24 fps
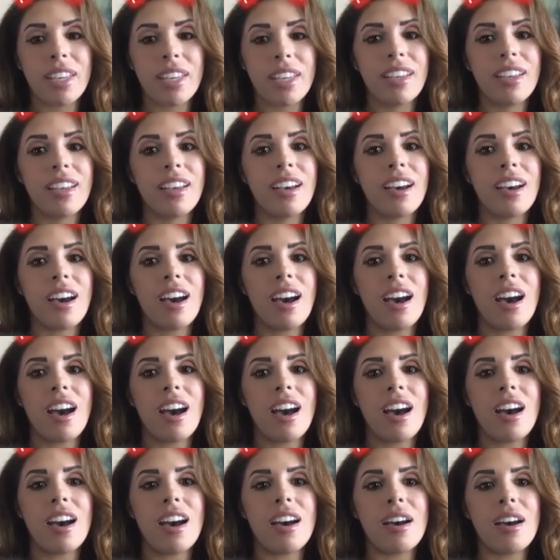
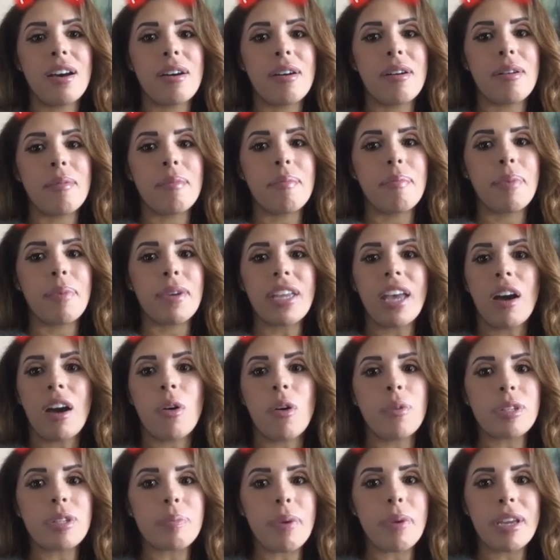But yeah, always
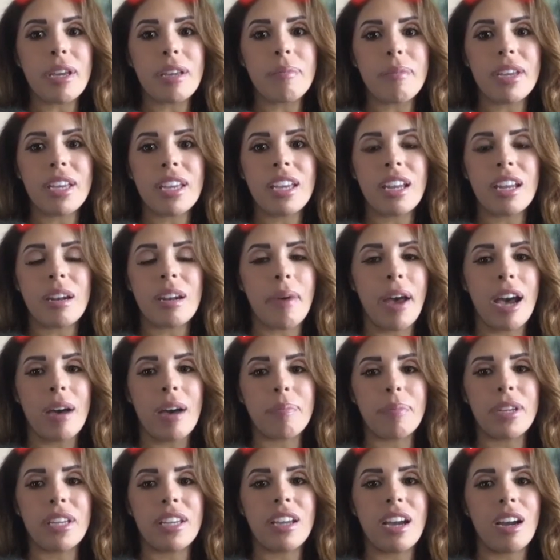ping me, and I'm
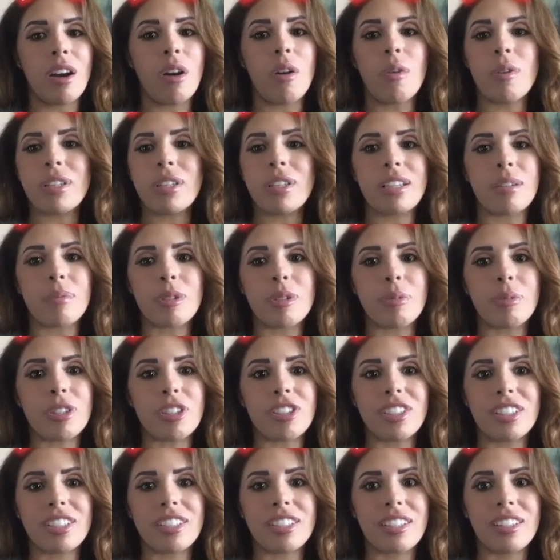happy. I always end up switching
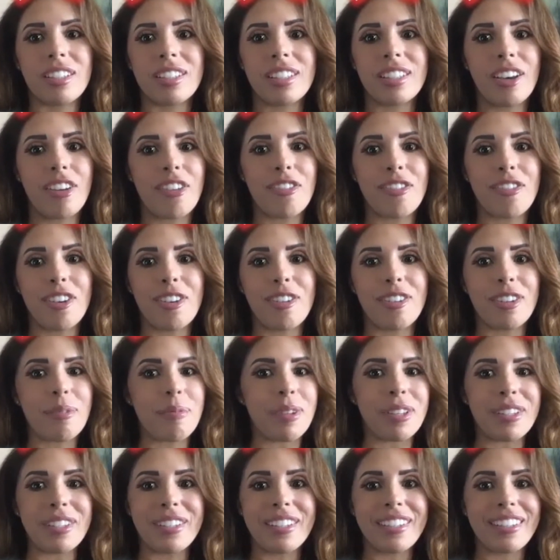to the cell phone, and we'll
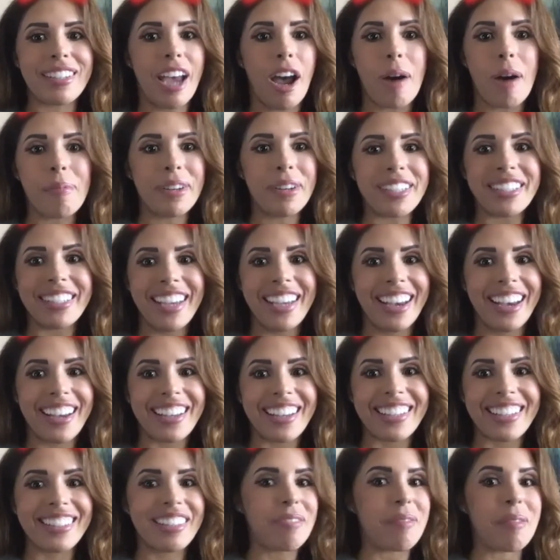just hop on text.
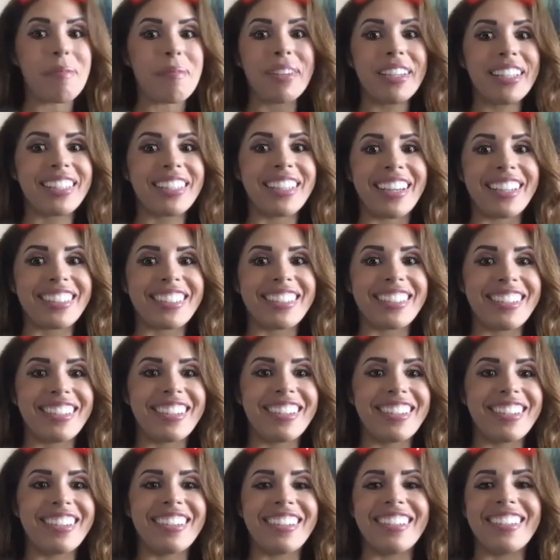I'm a big
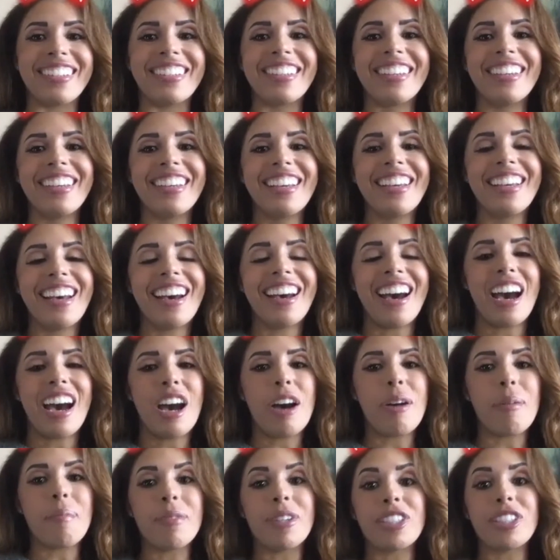texter, and
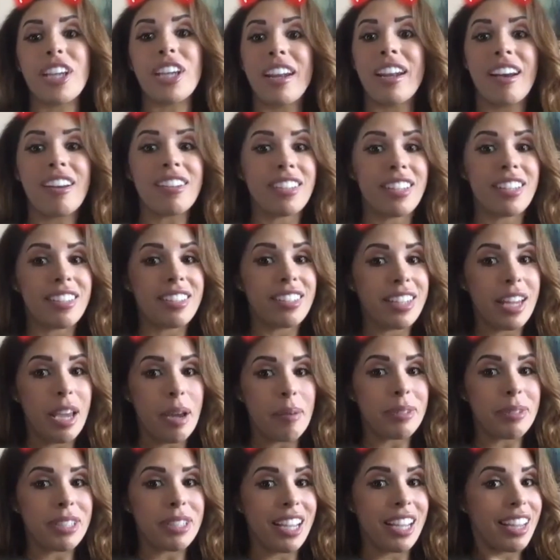Shout out to the
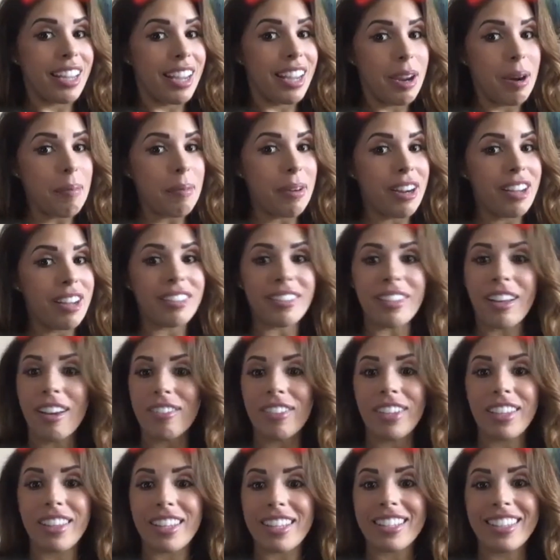Snapchat camera,
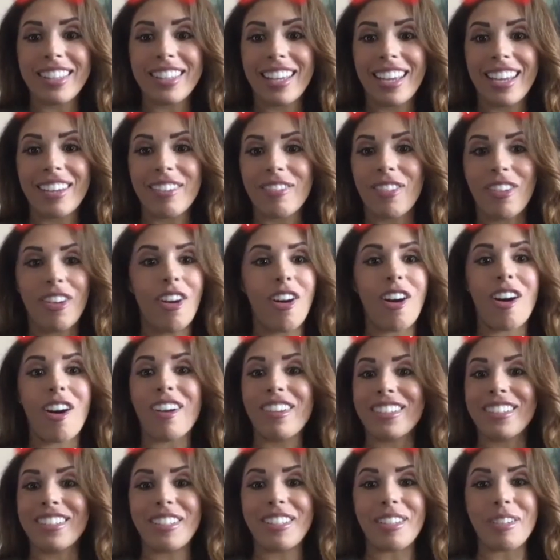loving this thing for all
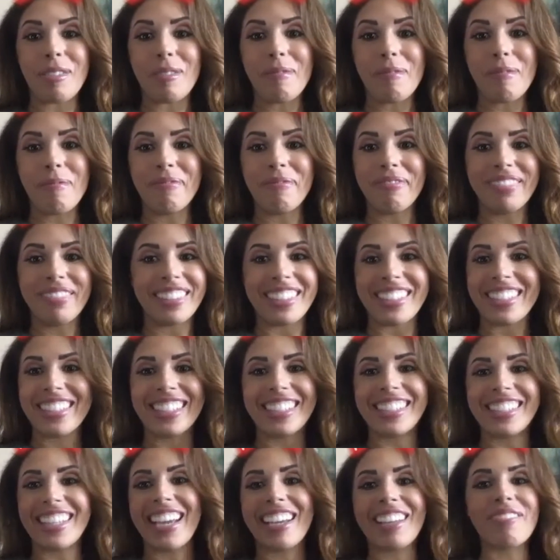Zoom. This is
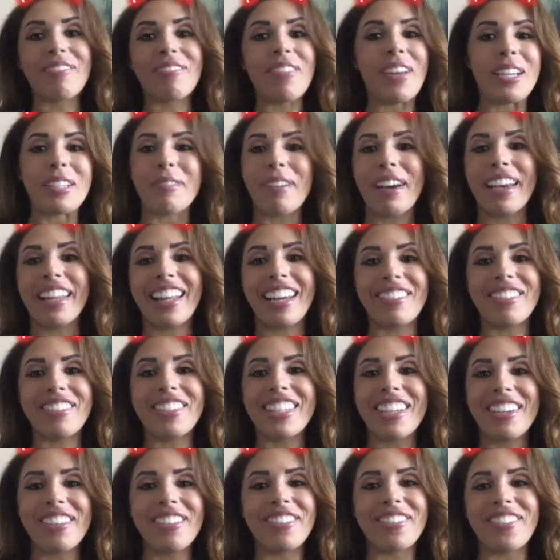like makes my life
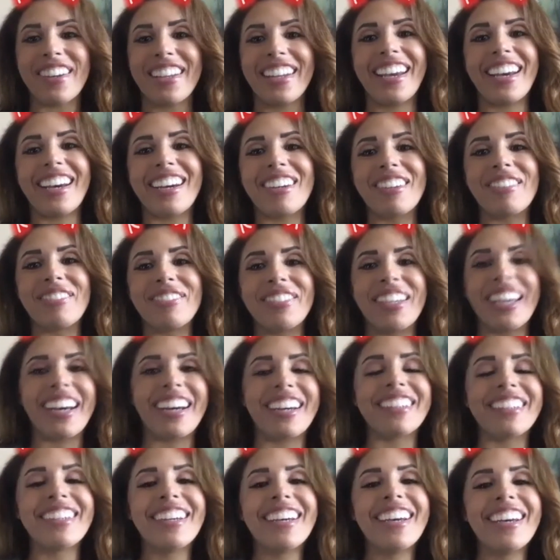so fun at home now.
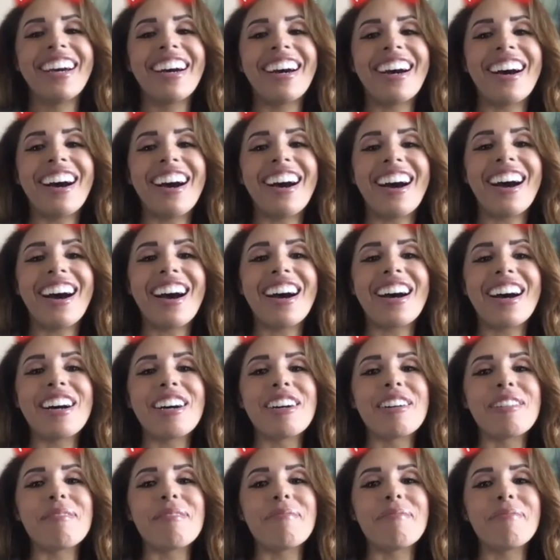
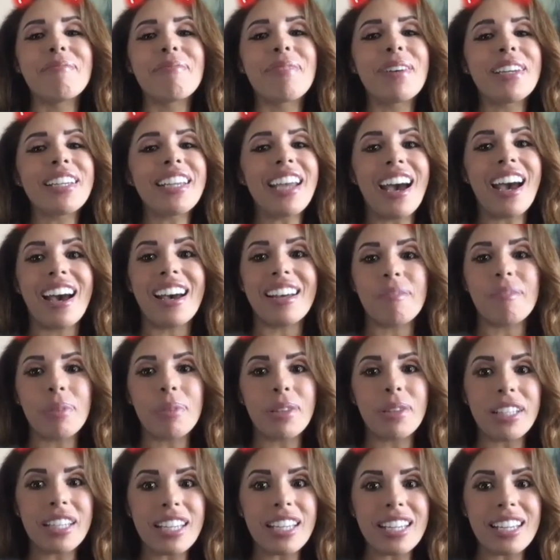But yeah,
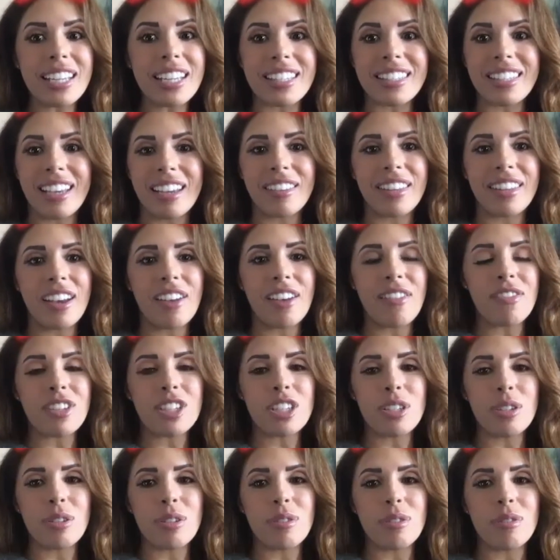please, I'd love
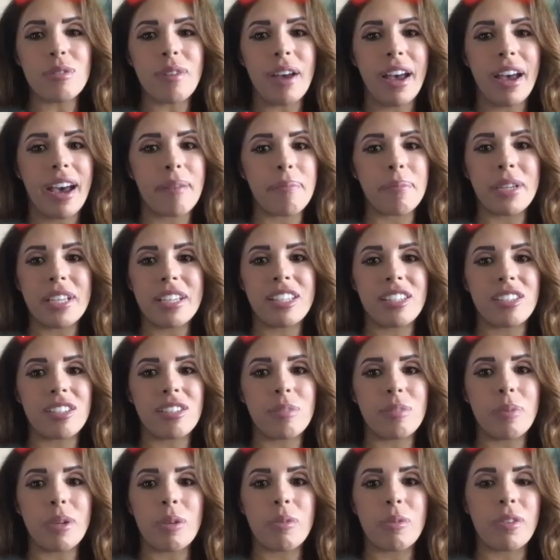to, happy to
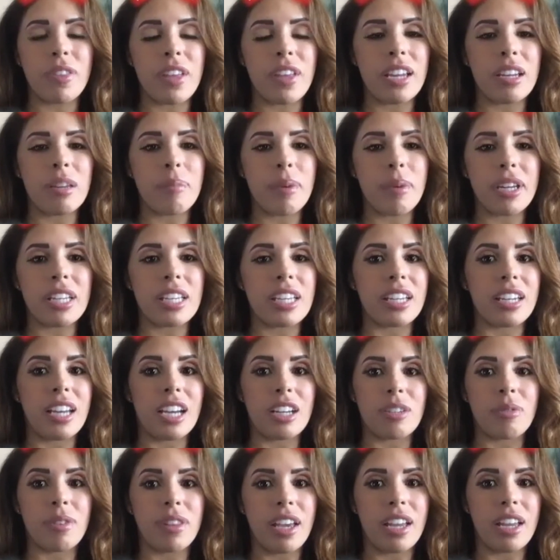speak with anybody, connect
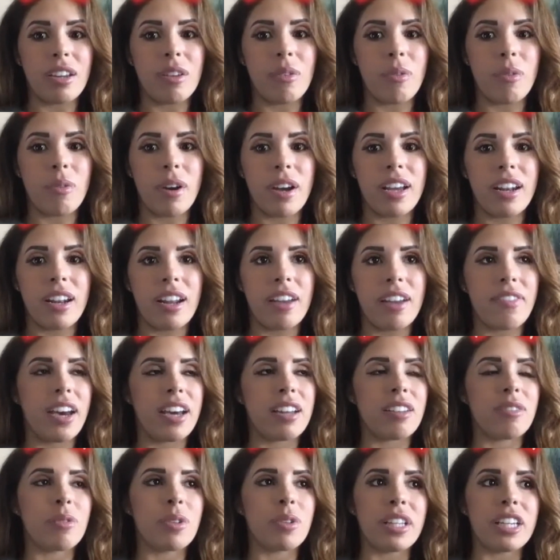with anyone. I've had
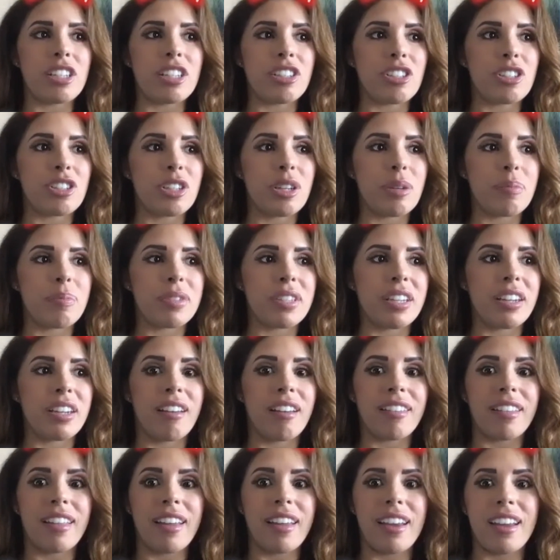relationships in
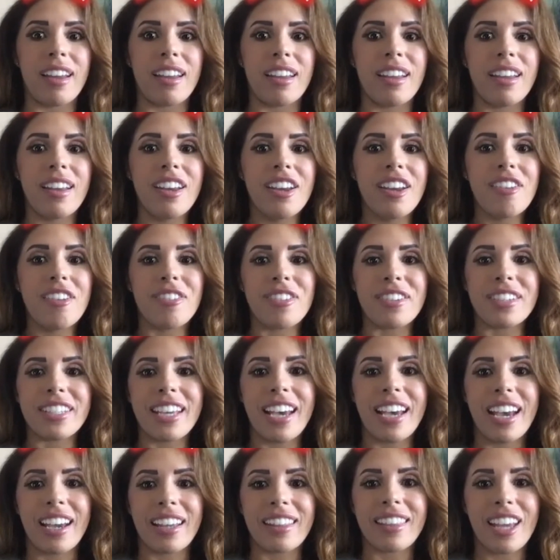LA for
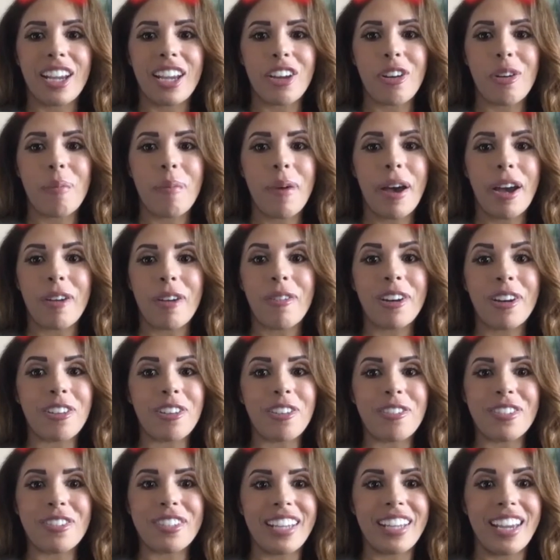tech that go back well
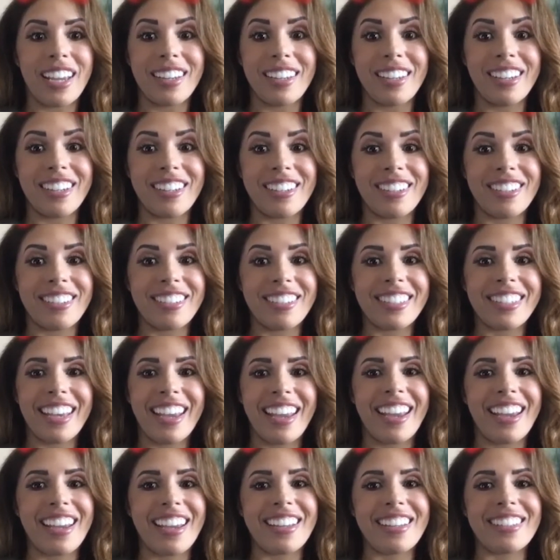over 10 years,
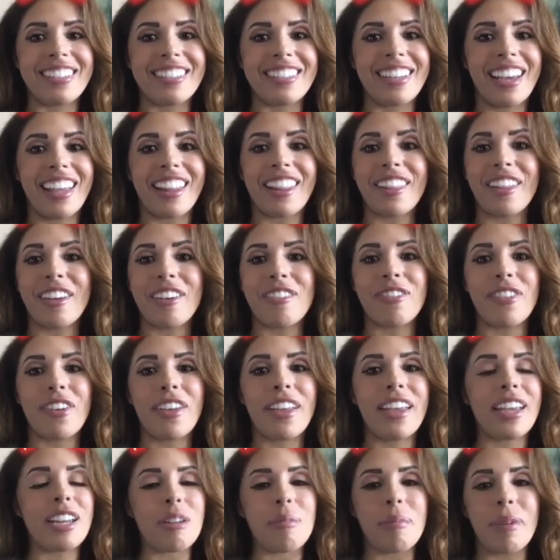and I love
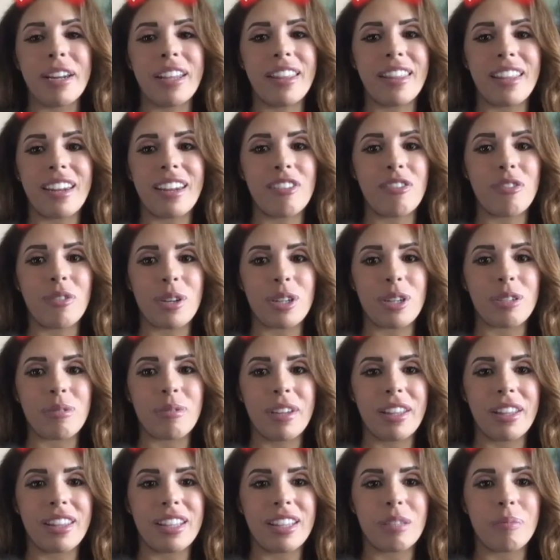anybody that I've worked with.
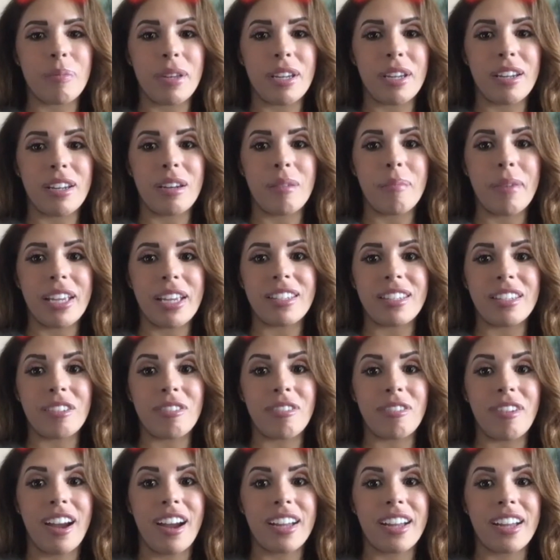It's been an amazing
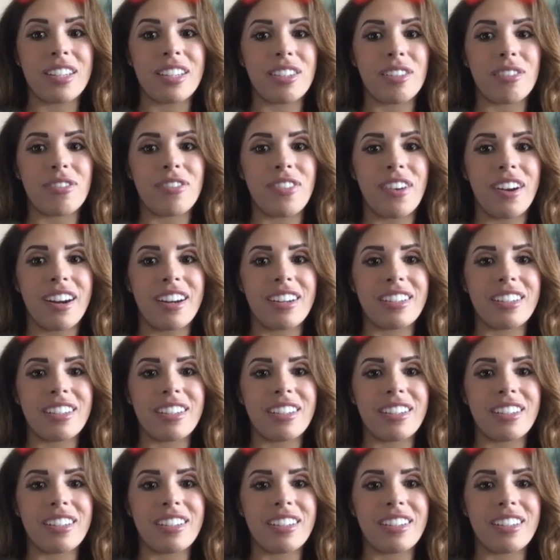ride so far.